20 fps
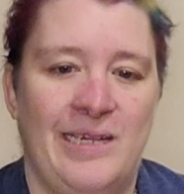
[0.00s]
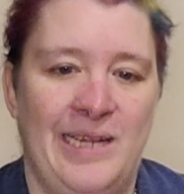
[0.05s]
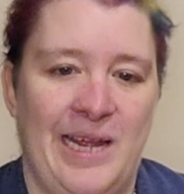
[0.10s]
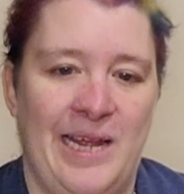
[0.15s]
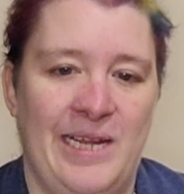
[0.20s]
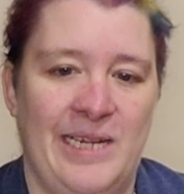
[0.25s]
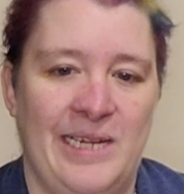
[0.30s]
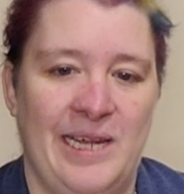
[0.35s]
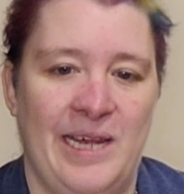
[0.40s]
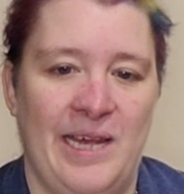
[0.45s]

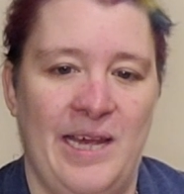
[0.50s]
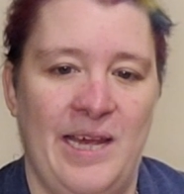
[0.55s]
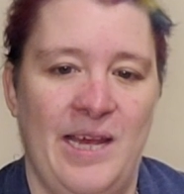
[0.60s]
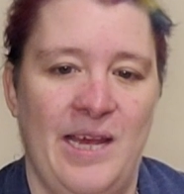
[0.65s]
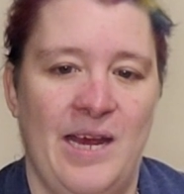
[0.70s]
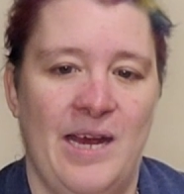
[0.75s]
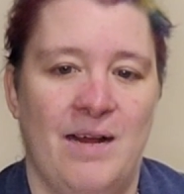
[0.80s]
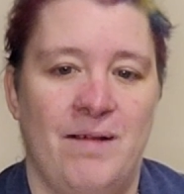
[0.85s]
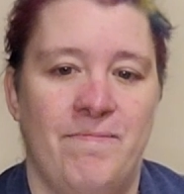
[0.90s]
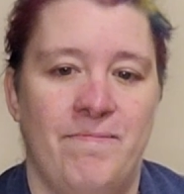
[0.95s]
TT
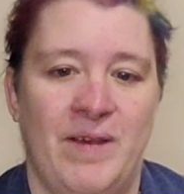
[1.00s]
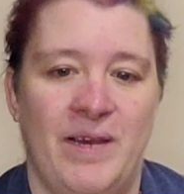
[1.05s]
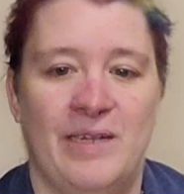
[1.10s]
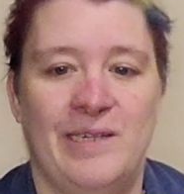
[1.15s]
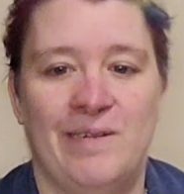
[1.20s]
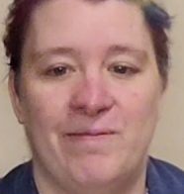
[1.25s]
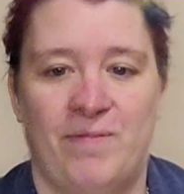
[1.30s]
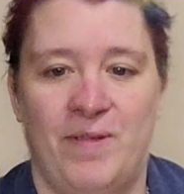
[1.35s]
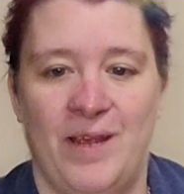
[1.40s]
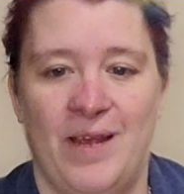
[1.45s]
and a
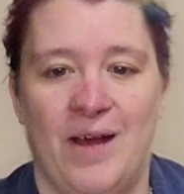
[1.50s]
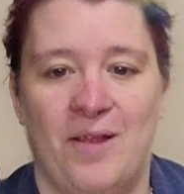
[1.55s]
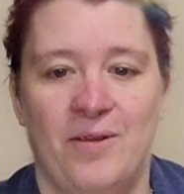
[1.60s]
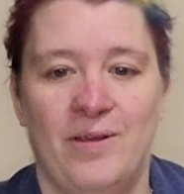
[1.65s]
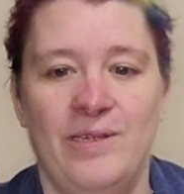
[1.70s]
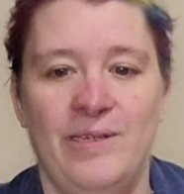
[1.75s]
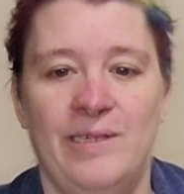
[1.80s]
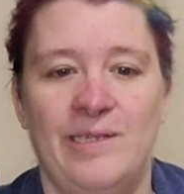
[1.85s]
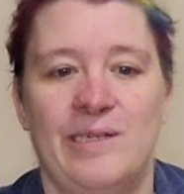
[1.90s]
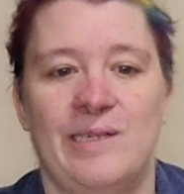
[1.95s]
mix of the
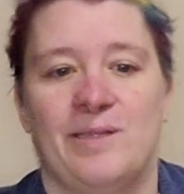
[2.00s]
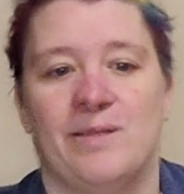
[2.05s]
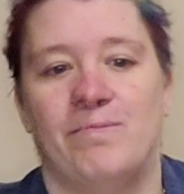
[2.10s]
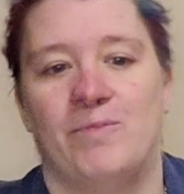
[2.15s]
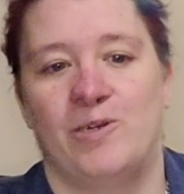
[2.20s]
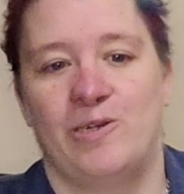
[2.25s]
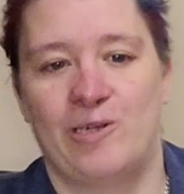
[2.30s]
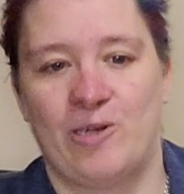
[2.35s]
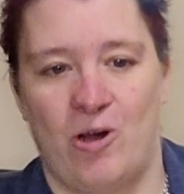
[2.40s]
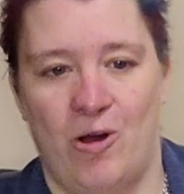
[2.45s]
others is the
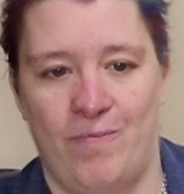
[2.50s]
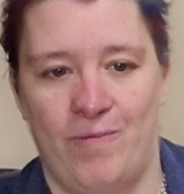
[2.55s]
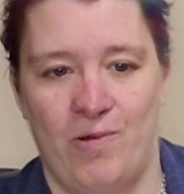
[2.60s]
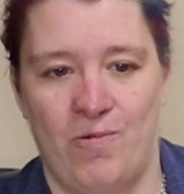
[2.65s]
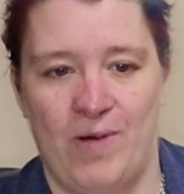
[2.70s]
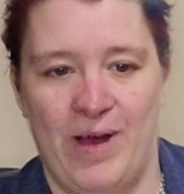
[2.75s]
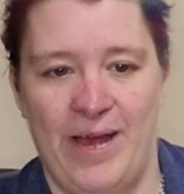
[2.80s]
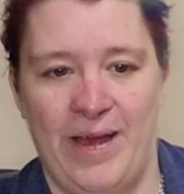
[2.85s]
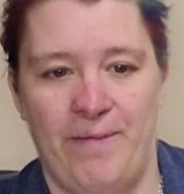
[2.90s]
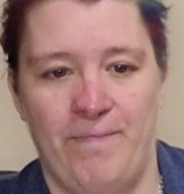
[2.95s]
most common
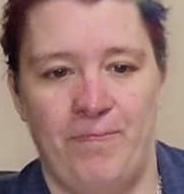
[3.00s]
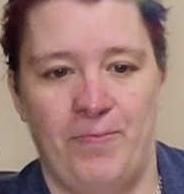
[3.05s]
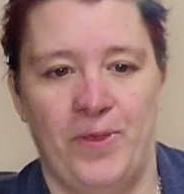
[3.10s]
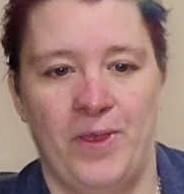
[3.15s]
way.